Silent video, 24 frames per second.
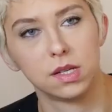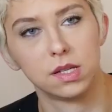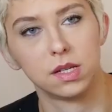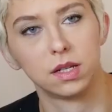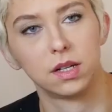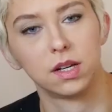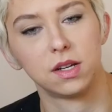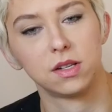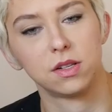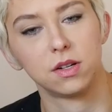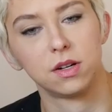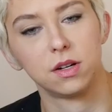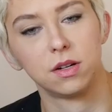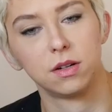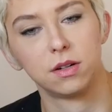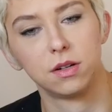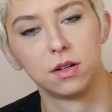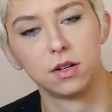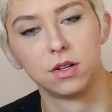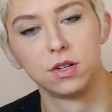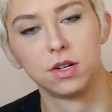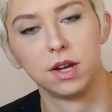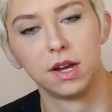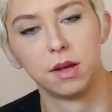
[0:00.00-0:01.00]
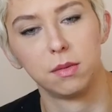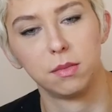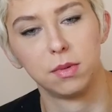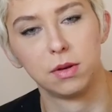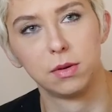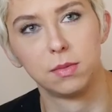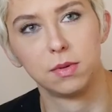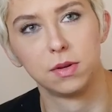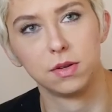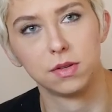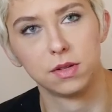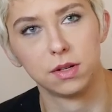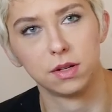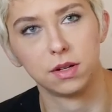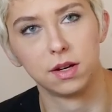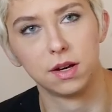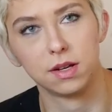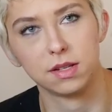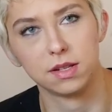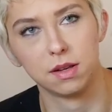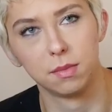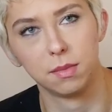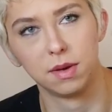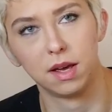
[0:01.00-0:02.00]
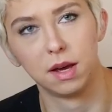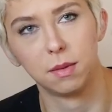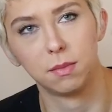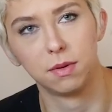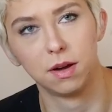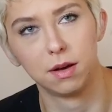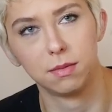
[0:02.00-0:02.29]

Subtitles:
Is it because her giant boo-boos are causing back